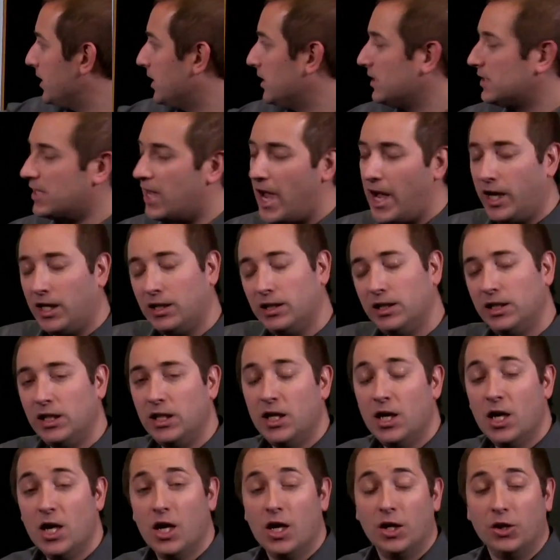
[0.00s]

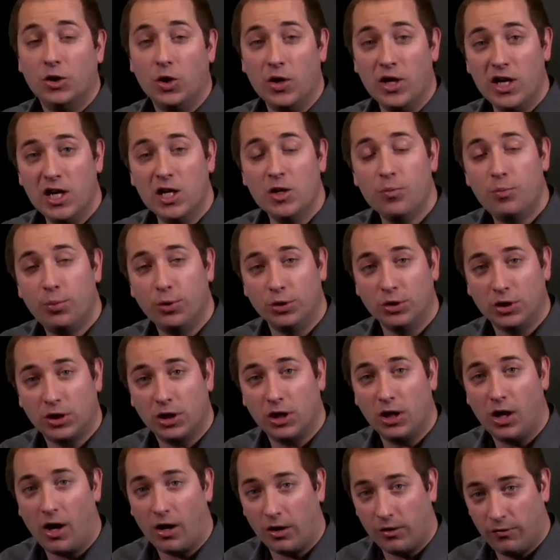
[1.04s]
exactly the input
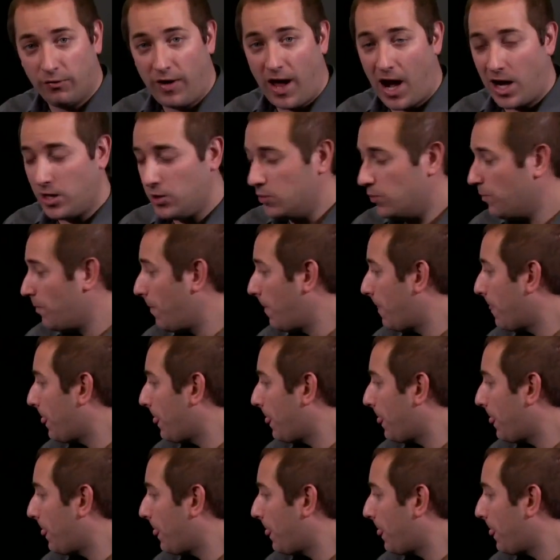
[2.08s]
clock value.